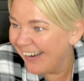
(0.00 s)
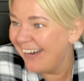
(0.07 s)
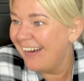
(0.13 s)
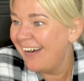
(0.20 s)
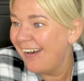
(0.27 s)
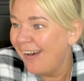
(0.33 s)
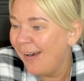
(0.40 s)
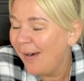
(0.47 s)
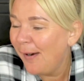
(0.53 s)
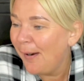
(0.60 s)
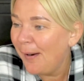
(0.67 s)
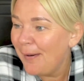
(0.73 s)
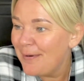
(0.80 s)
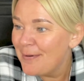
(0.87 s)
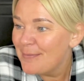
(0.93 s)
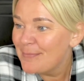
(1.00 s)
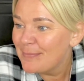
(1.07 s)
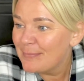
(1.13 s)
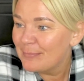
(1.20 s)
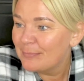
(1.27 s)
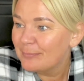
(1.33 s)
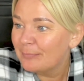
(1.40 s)
What are your goals and
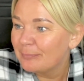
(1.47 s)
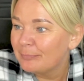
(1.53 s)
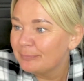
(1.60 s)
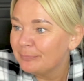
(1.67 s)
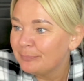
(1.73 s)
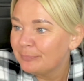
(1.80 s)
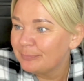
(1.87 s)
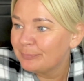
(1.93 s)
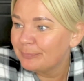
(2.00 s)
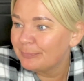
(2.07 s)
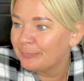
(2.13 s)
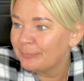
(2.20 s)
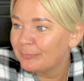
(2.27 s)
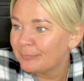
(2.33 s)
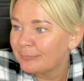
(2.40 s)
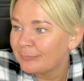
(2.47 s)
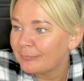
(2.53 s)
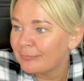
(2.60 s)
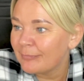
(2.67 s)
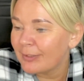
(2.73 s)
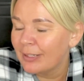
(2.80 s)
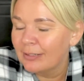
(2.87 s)
vision for your channel this year?
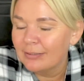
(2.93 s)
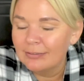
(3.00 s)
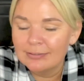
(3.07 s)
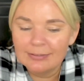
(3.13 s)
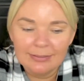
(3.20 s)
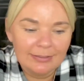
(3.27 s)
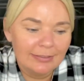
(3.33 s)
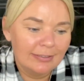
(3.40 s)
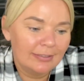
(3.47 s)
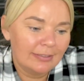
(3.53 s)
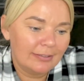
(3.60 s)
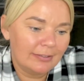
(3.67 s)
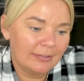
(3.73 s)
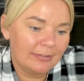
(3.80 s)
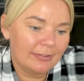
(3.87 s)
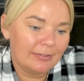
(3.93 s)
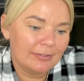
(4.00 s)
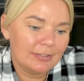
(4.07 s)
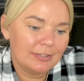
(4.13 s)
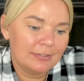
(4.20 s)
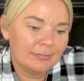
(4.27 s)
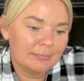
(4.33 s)

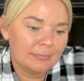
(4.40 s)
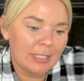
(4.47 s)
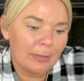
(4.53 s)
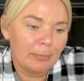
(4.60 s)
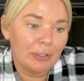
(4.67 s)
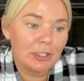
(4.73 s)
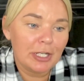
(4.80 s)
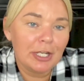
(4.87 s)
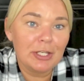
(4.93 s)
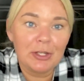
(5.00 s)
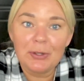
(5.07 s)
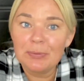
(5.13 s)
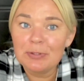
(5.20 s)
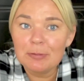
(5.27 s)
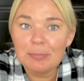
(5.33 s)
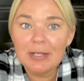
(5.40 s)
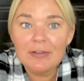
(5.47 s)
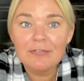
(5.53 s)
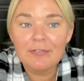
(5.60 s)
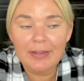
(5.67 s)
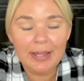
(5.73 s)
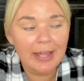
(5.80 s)
God, I wish I knew, to be
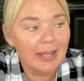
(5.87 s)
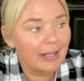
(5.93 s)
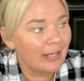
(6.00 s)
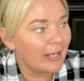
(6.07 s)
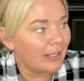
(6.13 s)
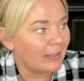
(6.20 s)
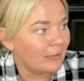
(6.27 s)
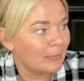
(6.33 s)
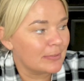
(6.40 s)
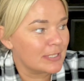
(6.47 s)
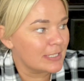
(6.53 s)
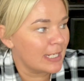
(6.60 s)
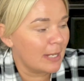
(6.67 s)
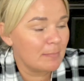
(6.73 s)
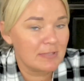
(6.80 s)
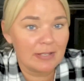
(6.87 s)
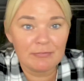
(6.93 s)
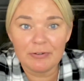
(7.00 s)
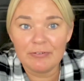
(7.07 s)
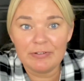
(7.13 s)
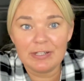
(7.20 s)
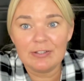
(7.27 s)
fair. Like, loads of times I've
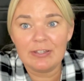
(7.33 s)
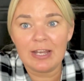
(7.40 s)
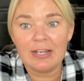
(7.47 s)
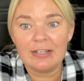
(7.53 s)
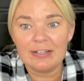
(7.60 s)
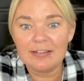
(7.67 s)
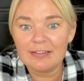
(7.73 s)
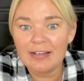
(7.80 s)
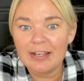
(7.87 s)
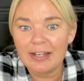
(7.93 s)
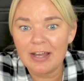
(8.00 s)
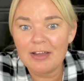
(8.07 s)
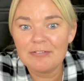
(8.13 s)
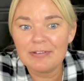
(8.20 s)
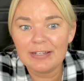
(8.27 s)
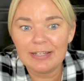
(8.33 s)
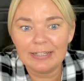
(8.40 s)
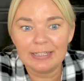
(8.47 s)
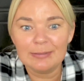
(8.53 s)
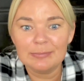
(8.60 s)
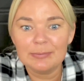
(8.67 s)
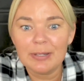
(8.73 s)
already told you, I feel like
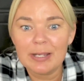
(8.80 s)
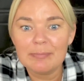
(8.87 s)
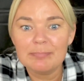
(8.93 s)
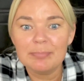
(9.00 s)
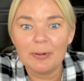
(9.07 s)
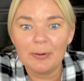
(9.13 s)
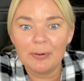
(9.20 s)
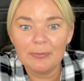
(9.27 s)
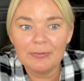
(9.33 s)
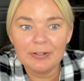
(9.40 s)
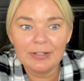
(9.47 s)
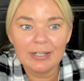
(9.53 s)
I'm quite boring.